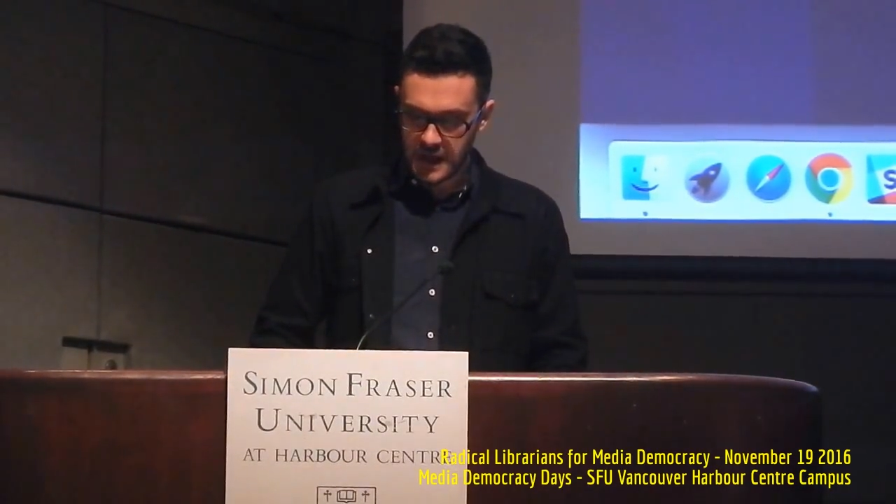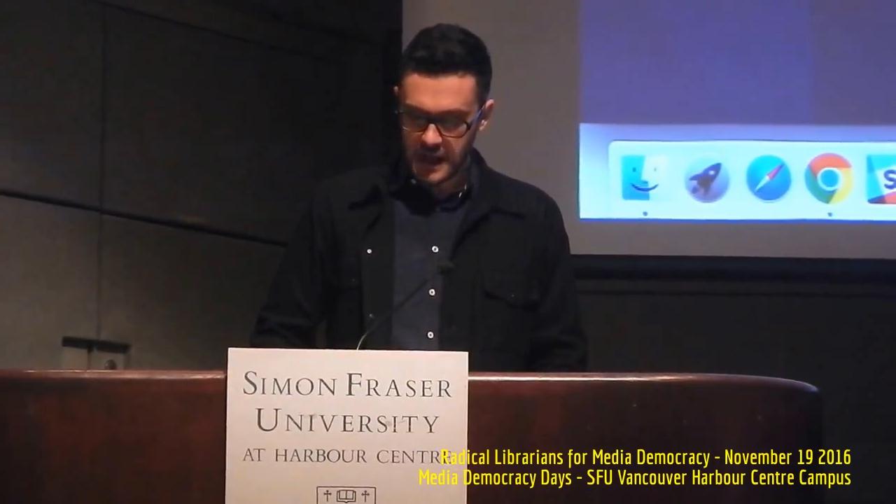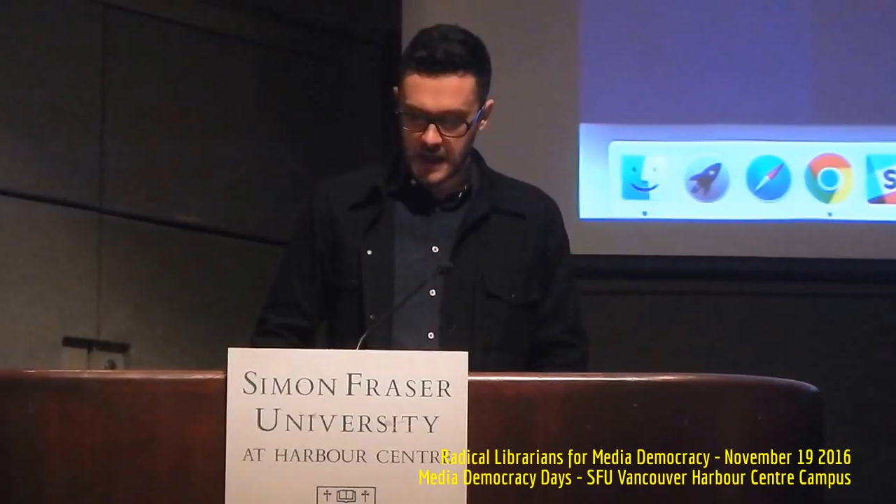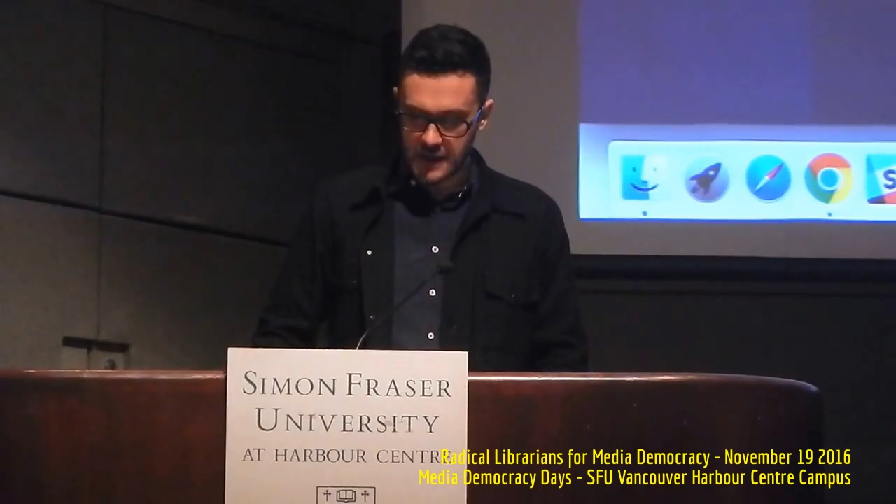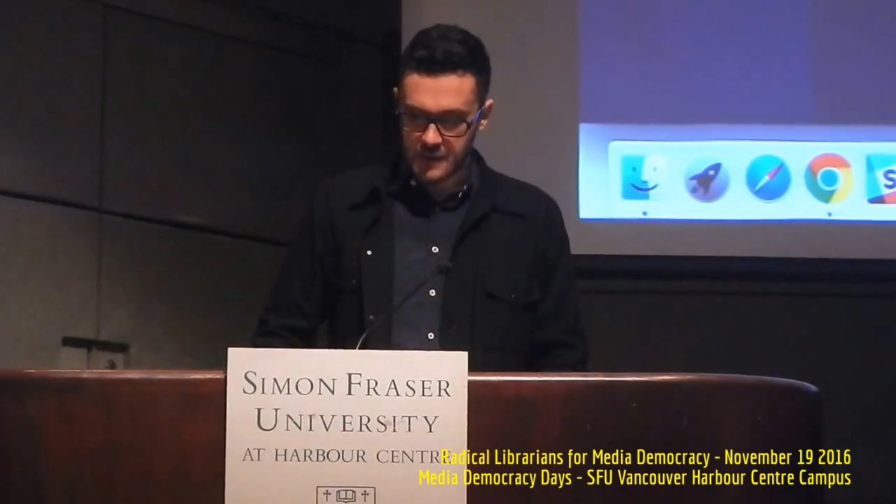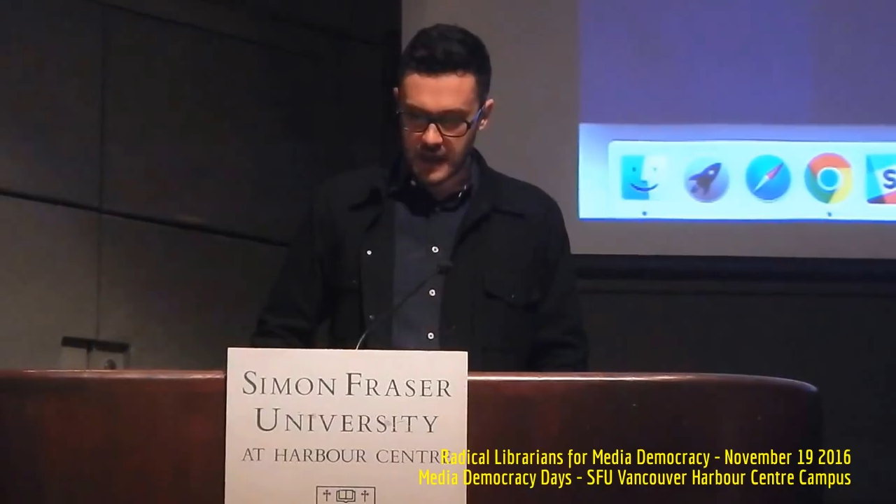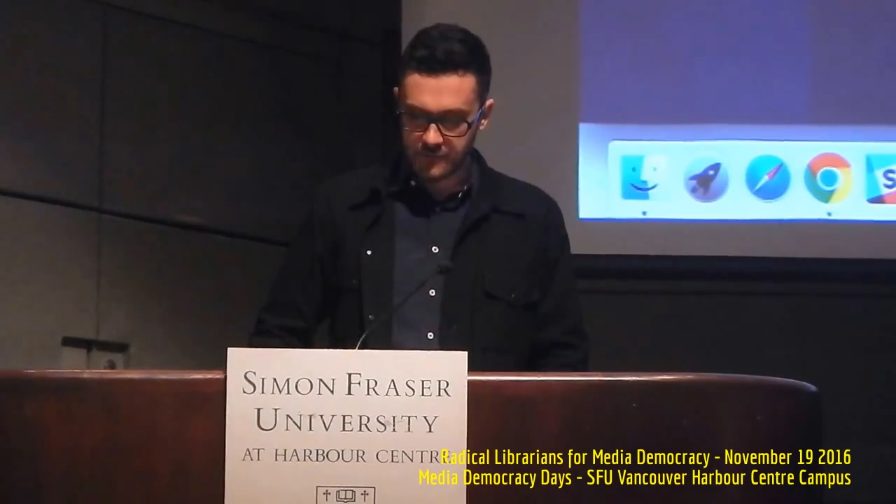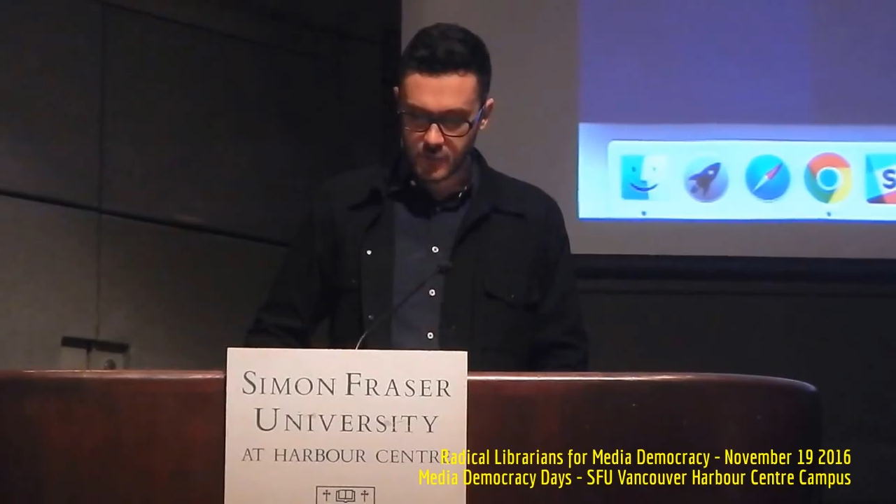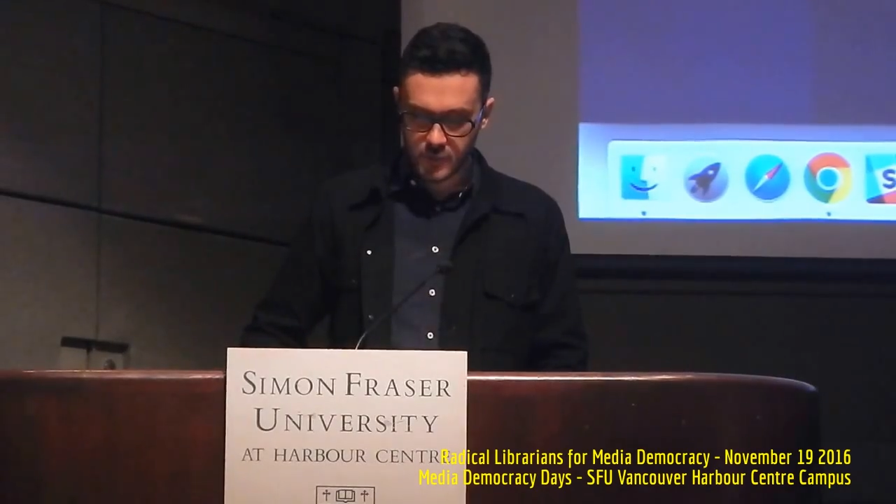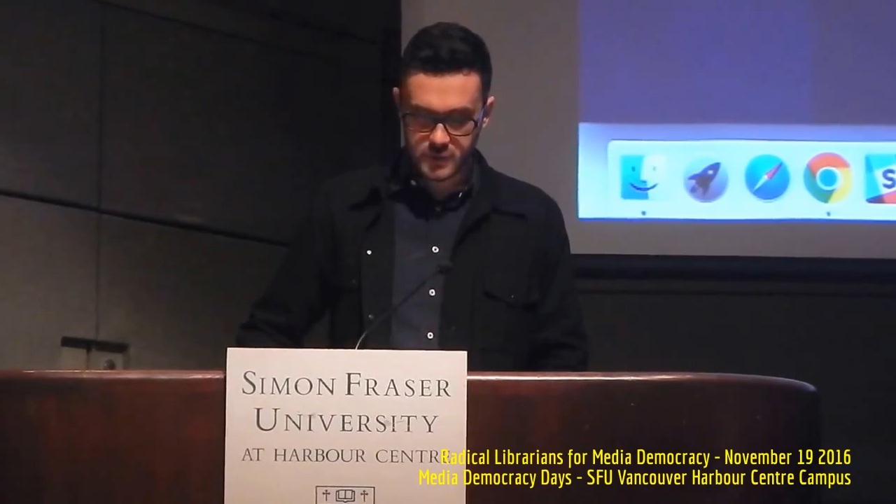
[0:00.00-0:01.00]
Uh,
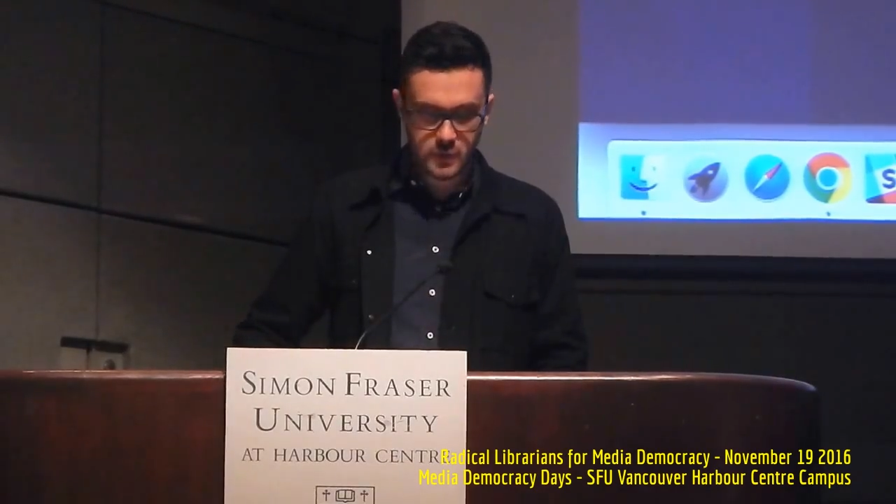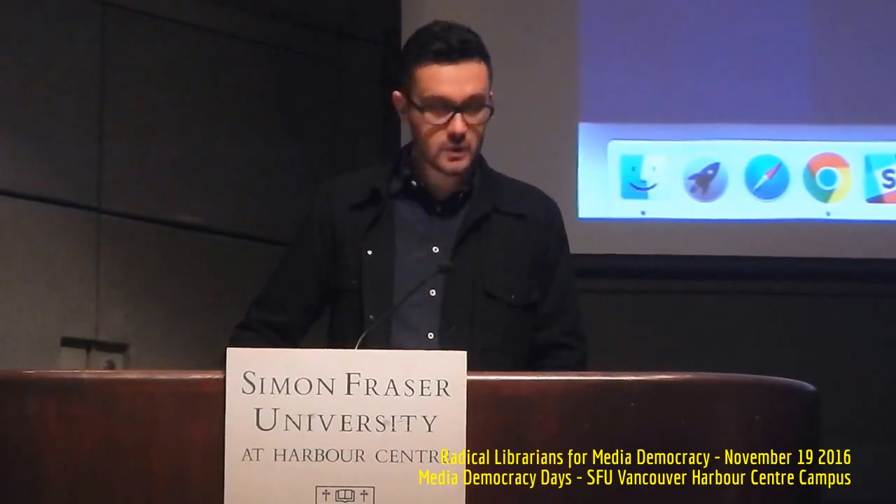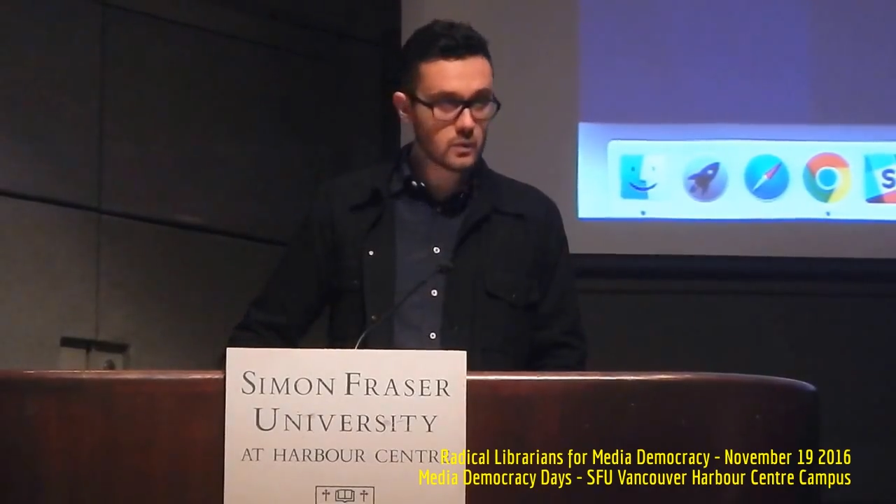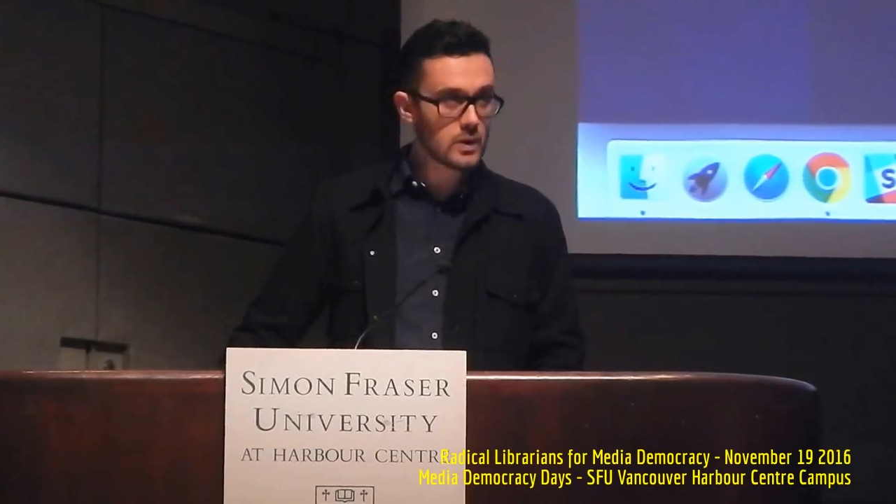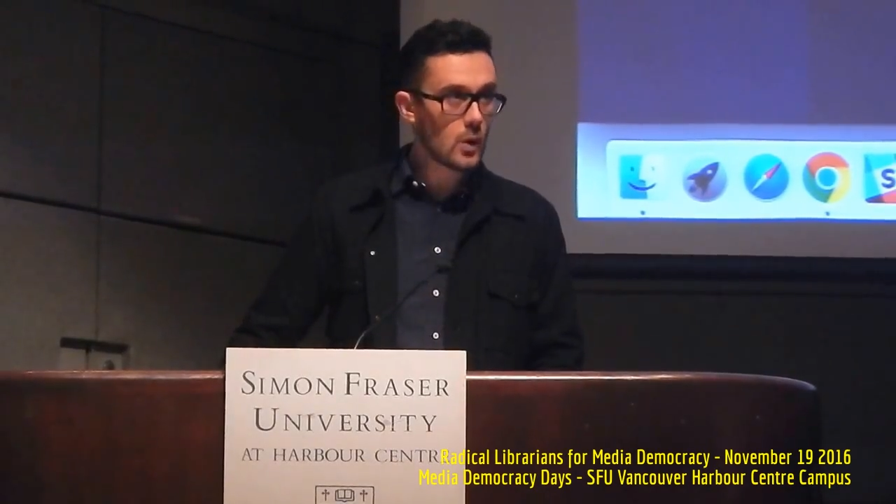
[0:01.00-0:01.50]
afterwards, we'll, we'll